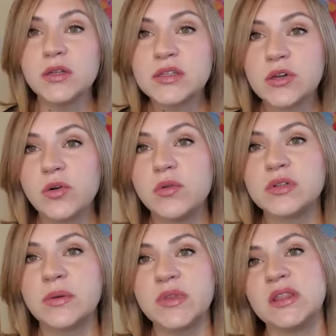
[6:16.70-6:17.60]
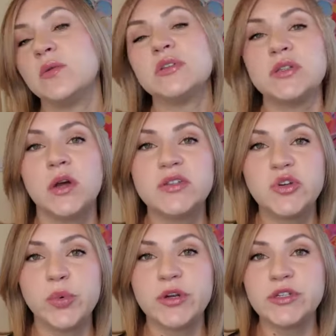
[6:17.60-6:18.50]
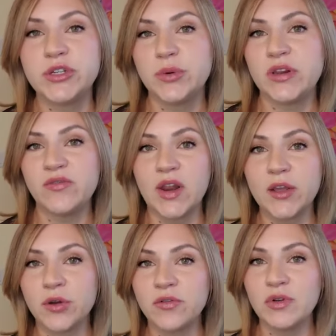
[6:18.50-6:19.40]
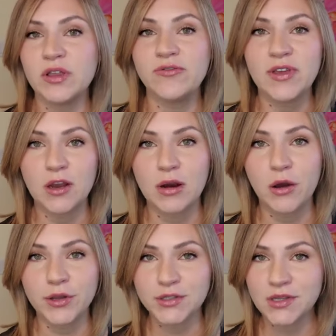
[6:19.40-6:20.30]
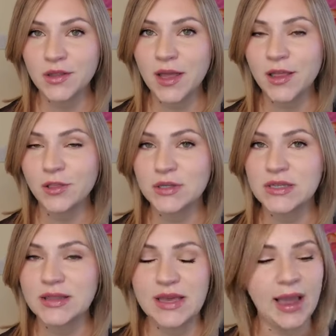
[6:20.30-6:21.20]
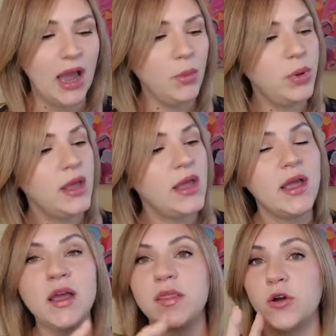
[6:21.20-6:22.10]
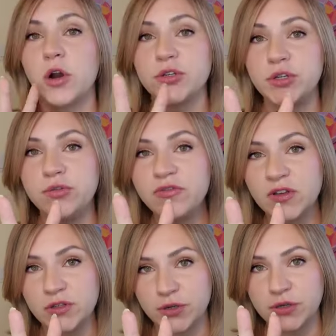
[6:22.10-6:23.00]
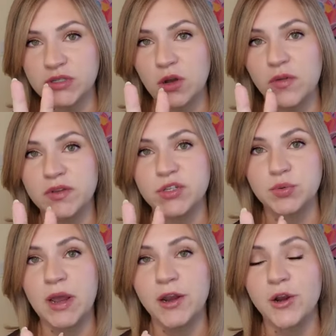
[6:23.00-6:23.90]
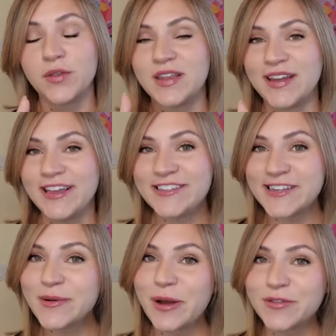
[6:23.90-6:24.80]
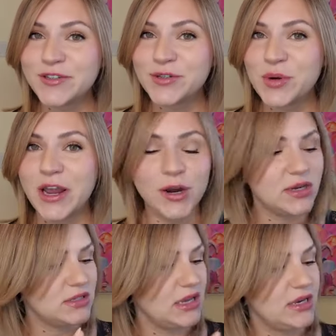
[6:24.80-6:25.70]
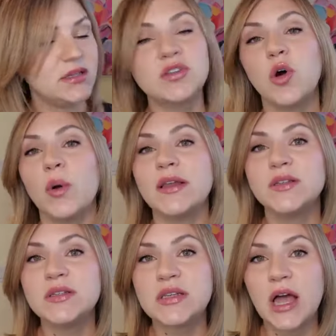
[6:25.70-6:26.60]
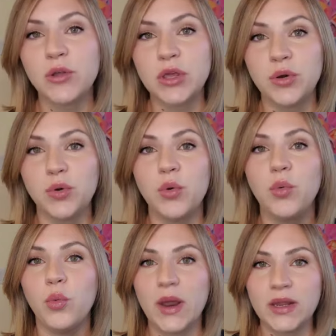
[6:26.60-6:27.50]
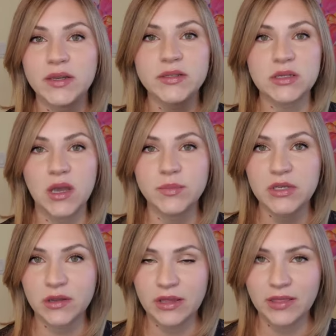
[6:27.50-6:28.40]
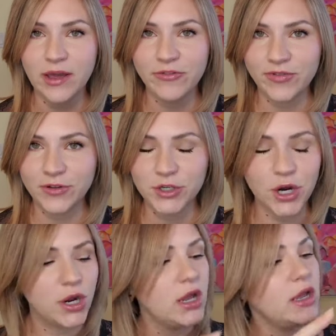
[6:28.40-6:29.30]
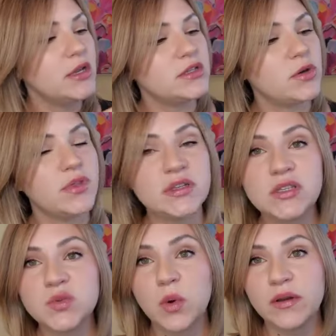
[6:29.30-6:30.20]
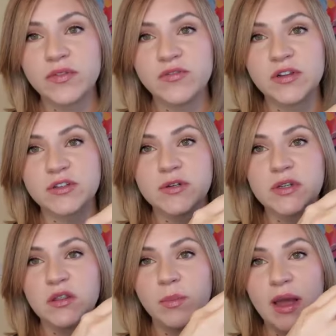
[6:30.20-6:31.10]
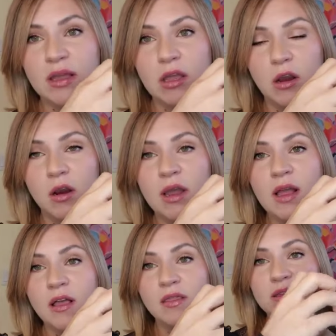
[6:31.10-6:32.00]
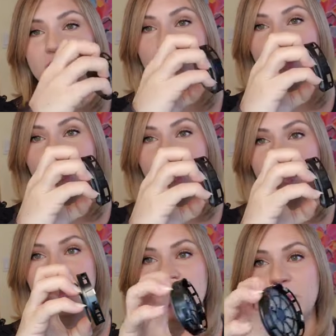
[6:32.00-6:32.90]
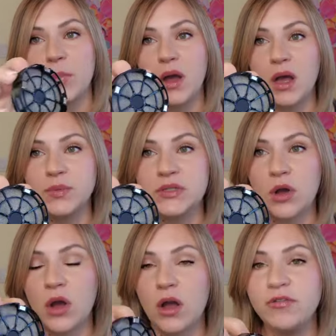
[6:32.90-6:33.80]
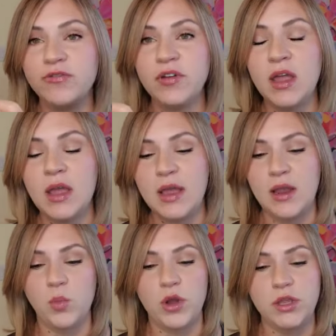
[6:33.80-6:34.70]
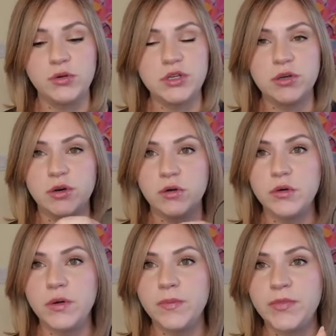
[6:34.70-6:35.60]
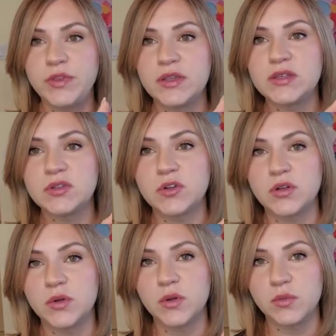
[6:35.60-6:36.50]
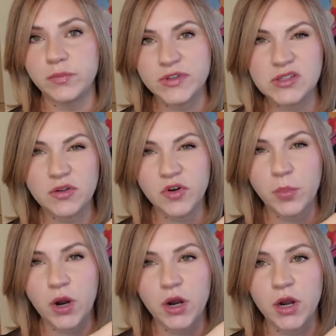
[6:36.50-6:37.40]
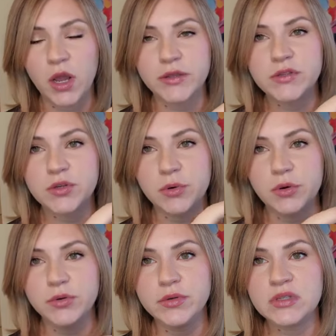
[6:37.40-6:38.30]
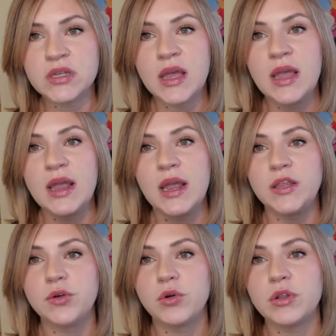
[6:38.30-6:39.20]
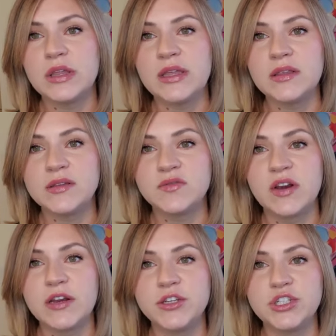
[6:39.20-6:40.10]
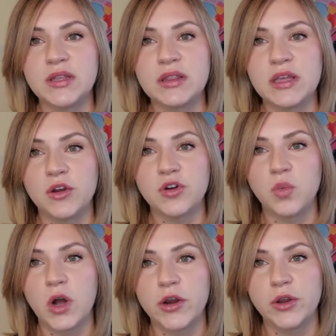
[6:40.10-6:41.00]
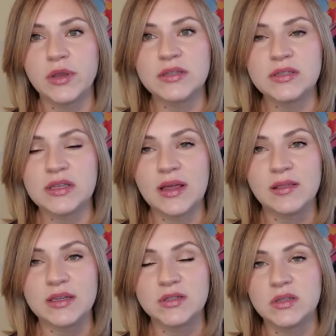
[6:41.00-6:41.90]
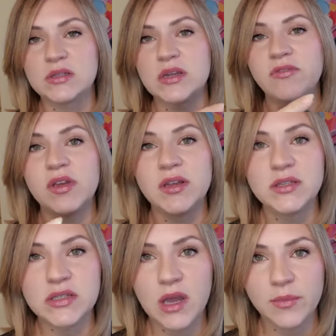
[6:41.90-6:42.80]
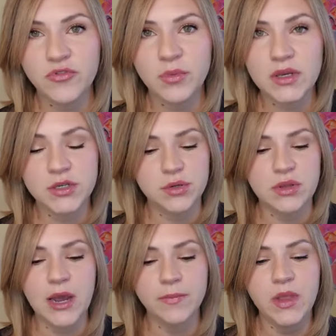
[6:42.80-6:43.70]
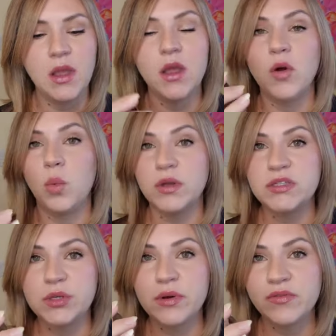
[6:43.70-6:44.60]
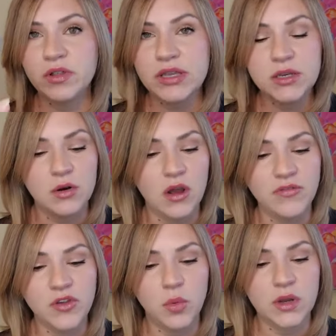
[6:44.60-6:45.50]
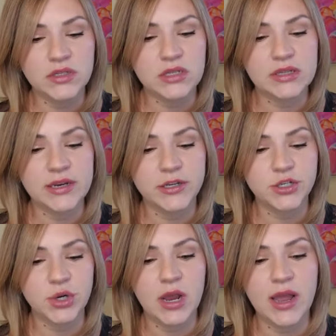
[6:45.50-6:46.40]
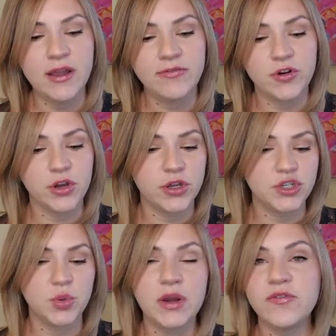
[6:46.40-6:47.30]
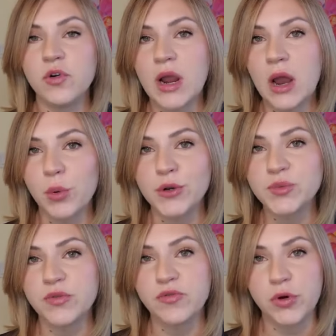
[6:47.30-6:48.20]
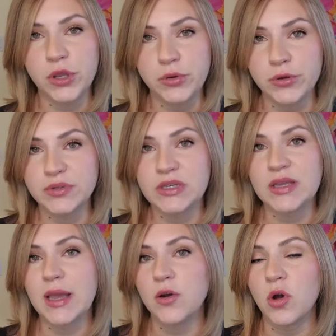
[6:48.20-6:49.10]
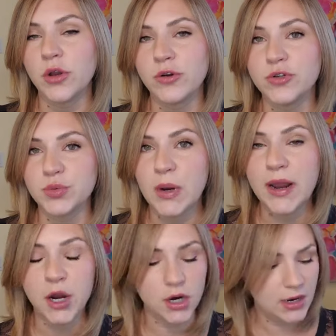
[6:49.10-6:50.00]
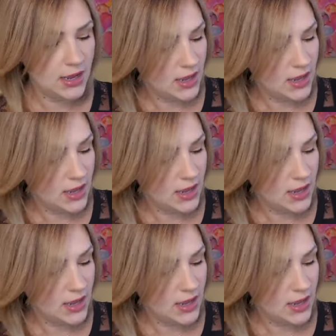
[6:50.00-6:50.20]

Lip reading: Also, something that was not super intuitive and I couldn't really figure out until I looked at the app, there are 2 filters on this dryer. The nice thing about this dryer is it is going to tell you when it is time to clean that filter. So this is one of the filters on the back here. This is magnetic. It pops off, and what you do, this little silver part unscrews and you clean this very gently underwater. You can see that lint and stuff. It is time for me to do that. Once you have cleaned it off, you want to let it dry for a good 24 hours before you use it again on your dryer.